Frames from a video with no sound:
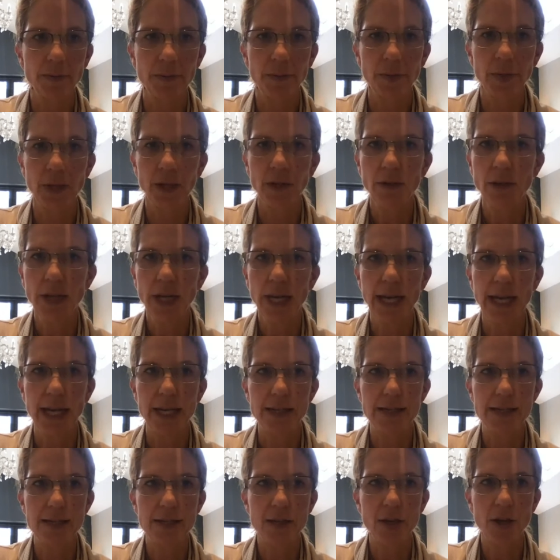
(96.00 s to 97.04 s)
Okay,
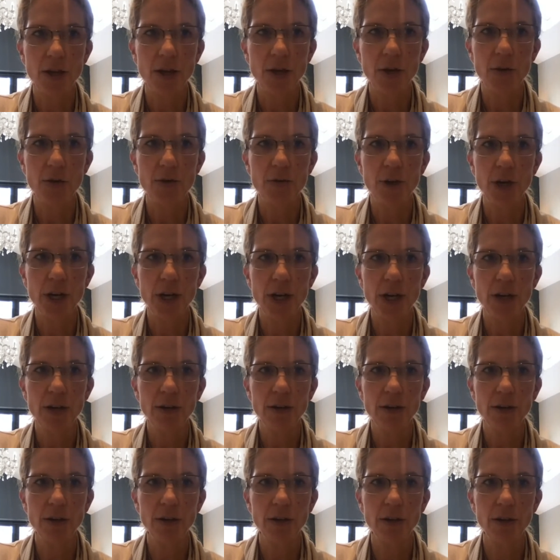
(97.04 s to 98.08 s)
so we've got our
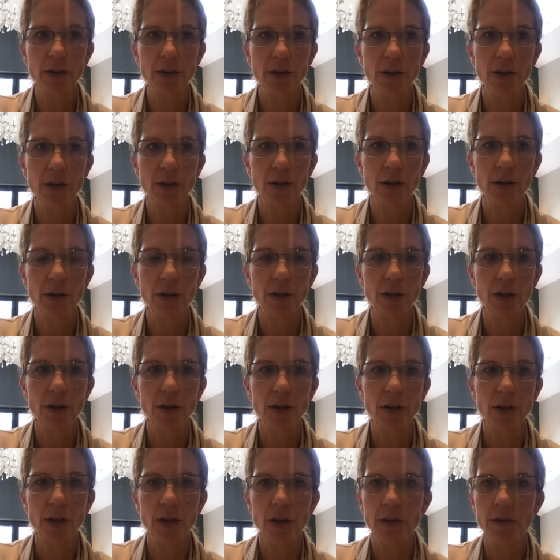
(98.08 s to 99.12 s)

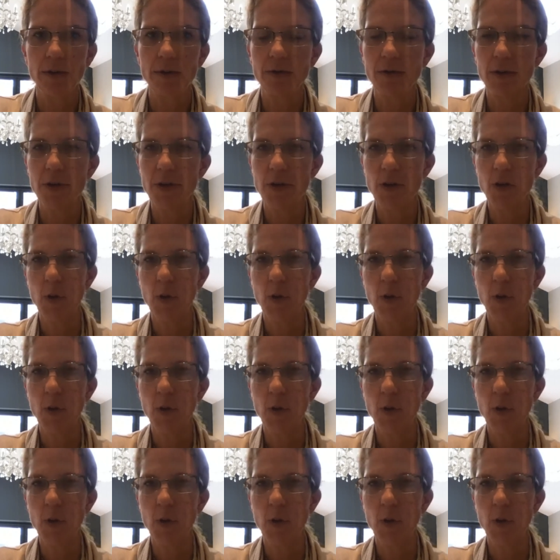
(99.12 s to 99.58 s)
first